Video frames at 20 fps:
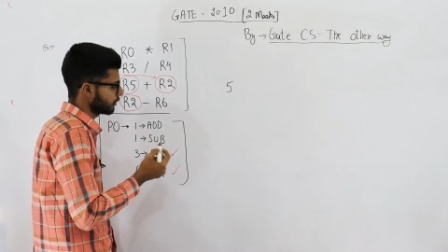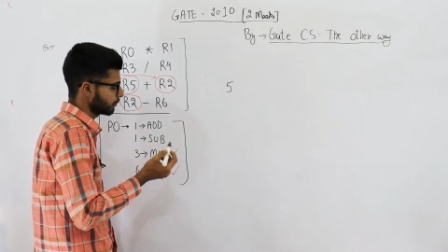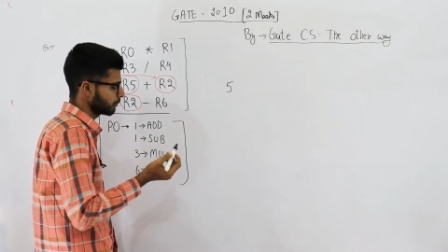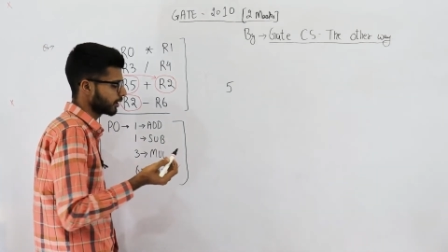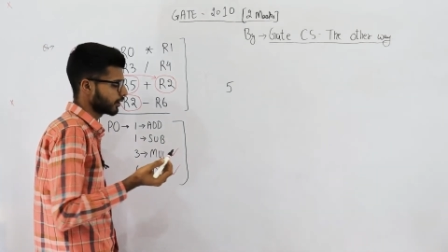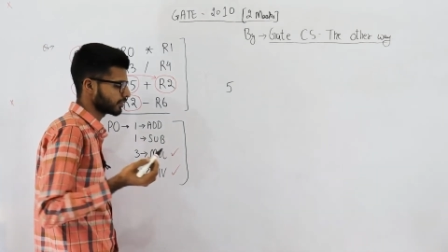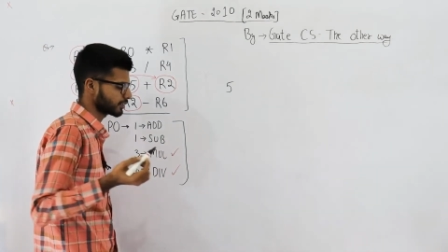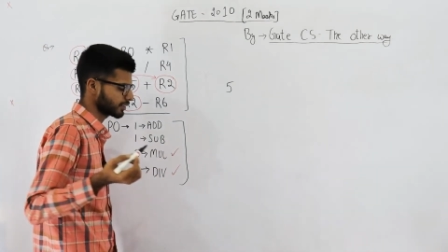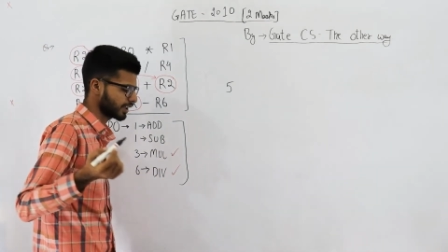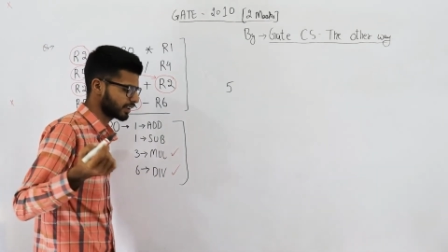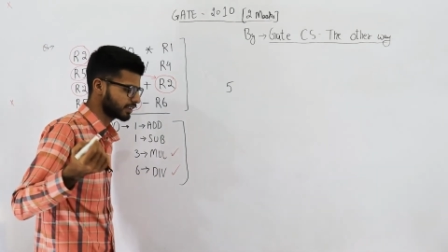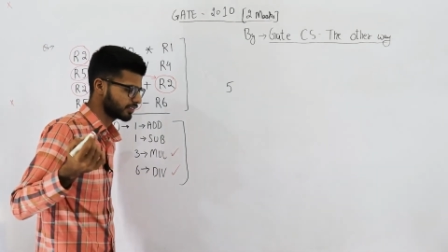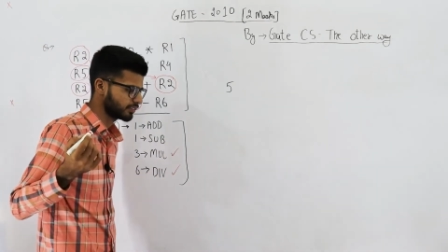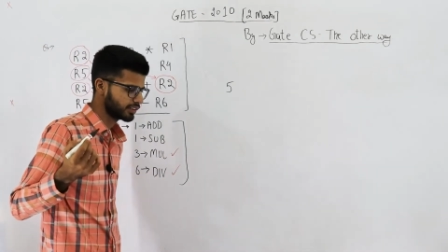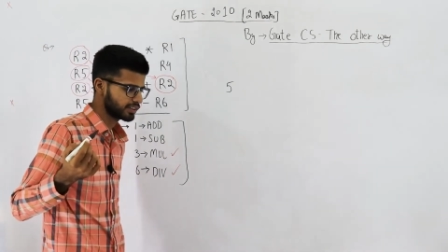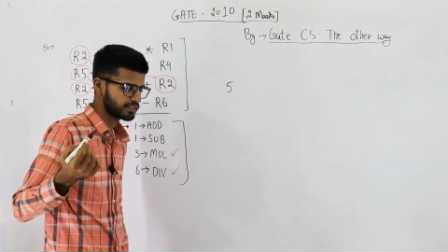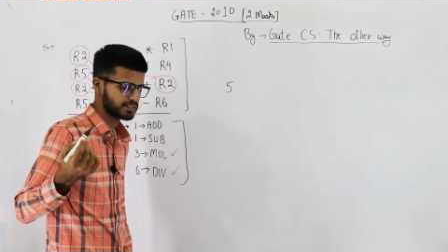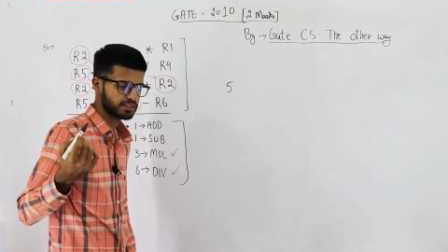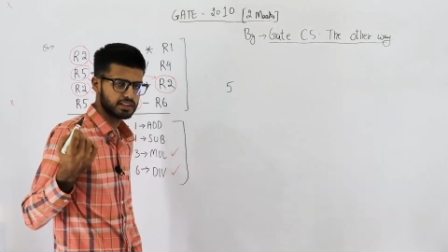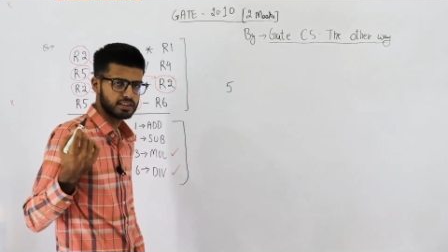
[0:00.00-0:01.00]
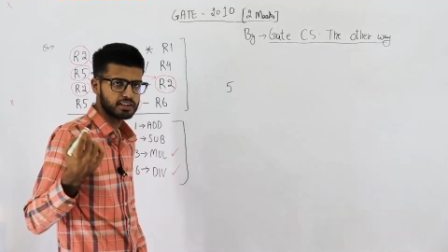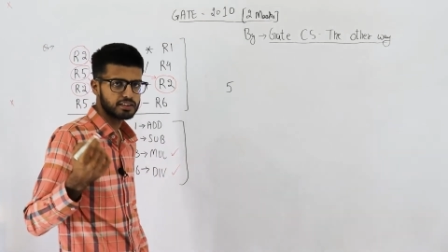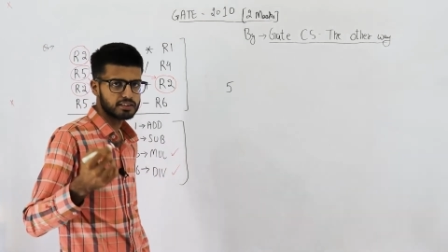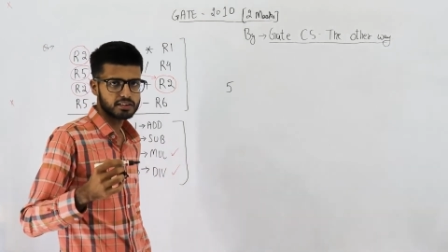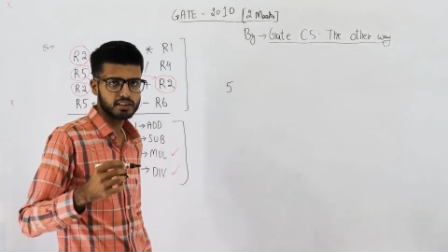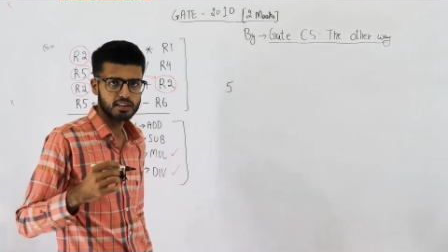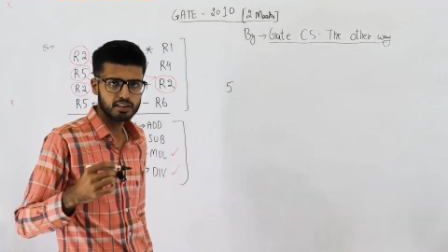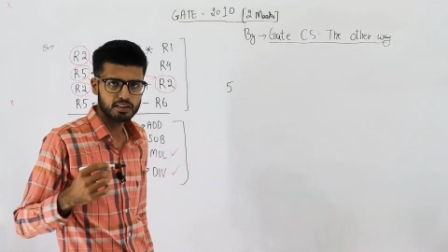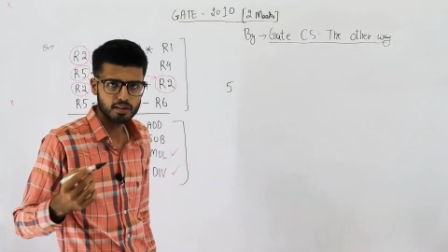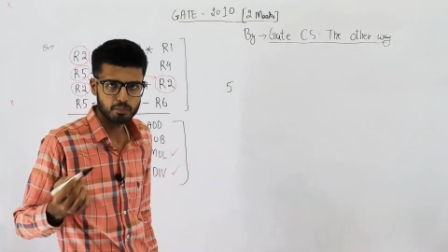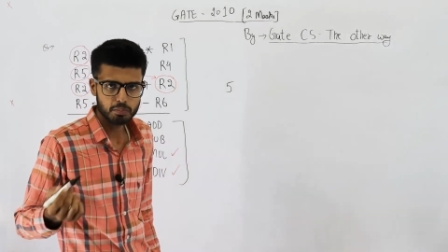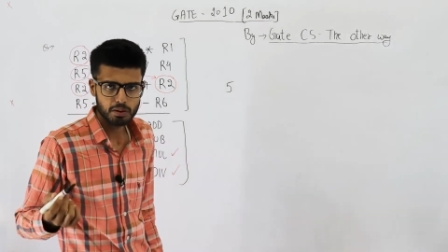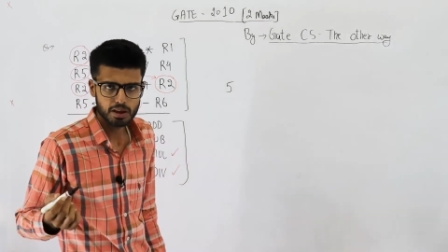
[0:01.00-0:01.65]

Because anyways, initially the